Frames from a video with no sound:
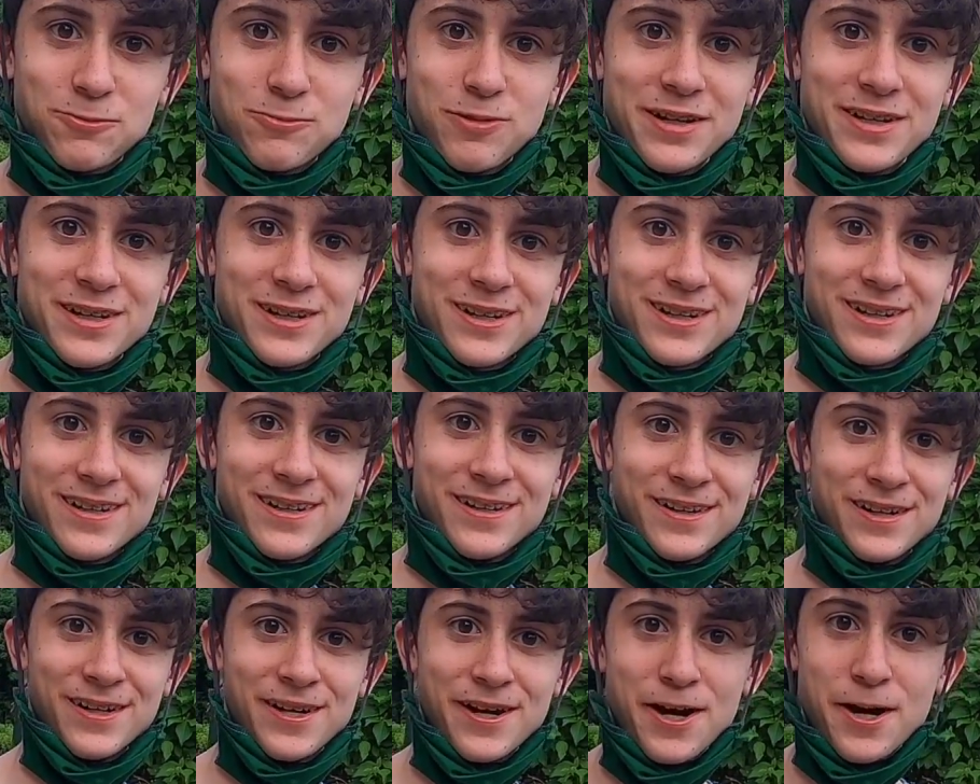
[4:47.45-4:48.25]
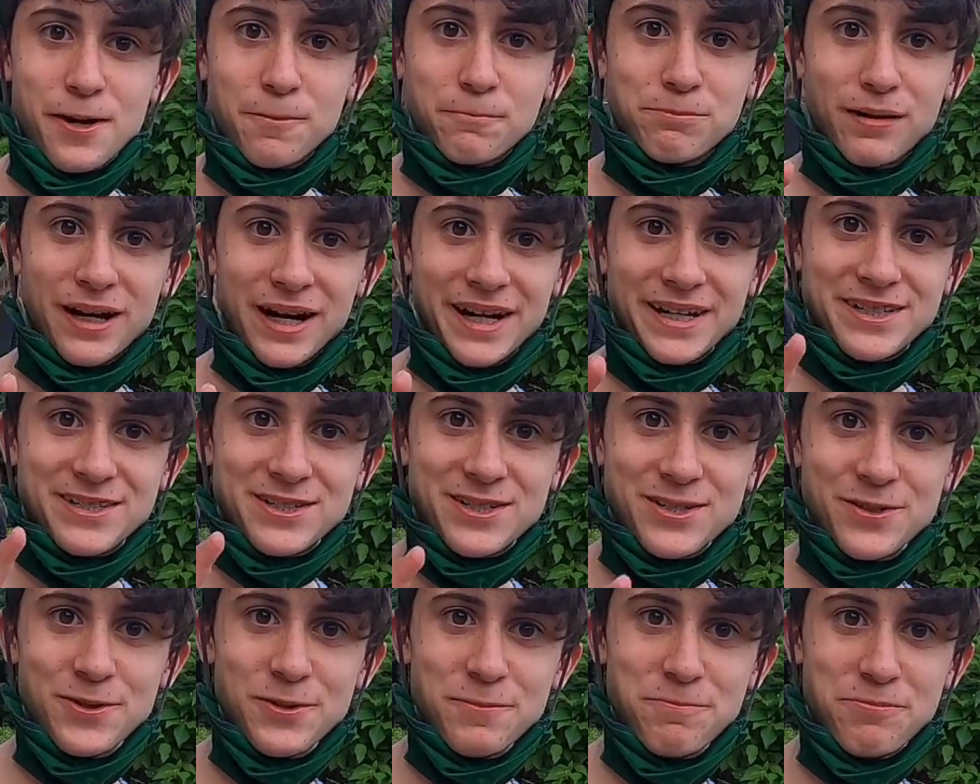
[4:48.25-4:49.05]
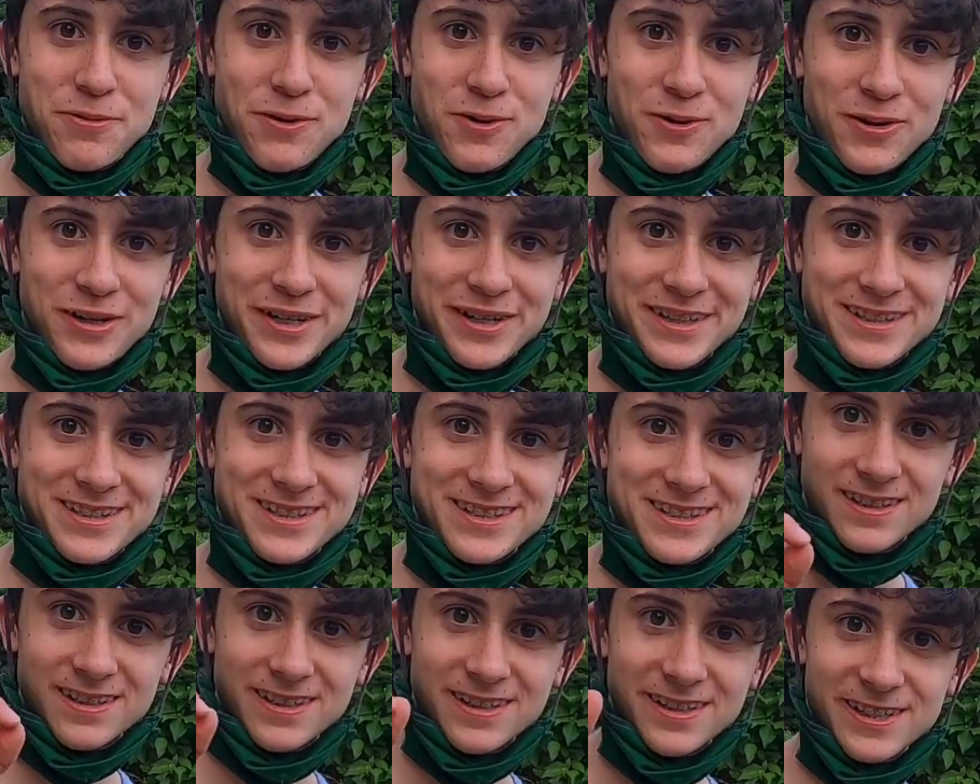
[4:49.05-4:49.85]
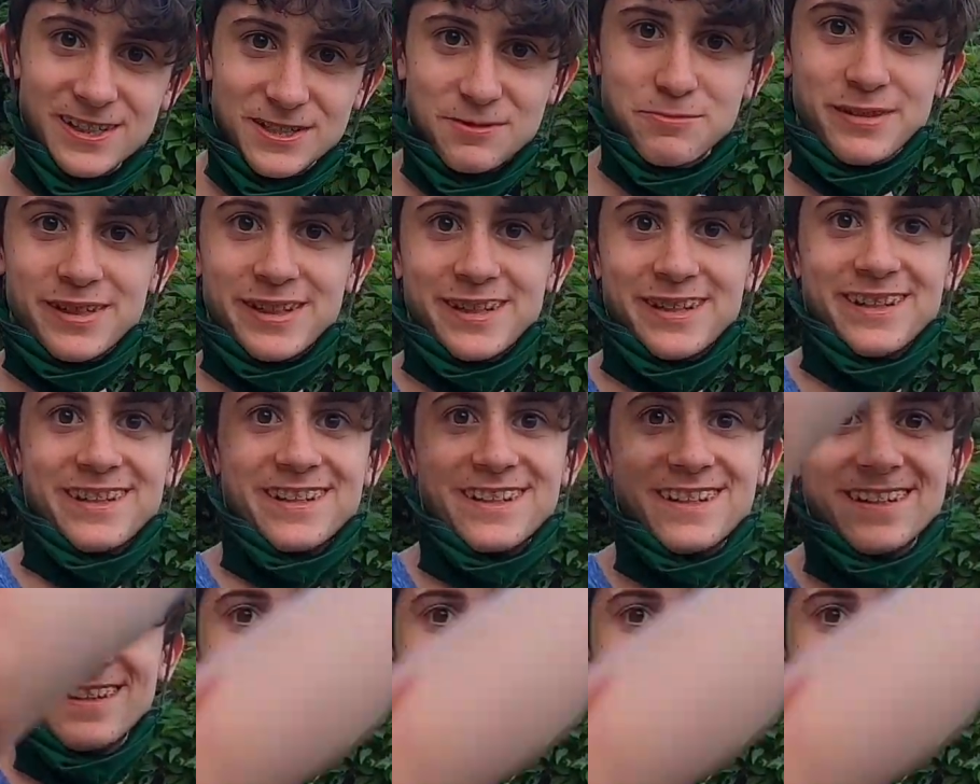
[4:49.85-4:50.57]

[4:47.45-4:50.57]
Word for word: the winner by two points is me.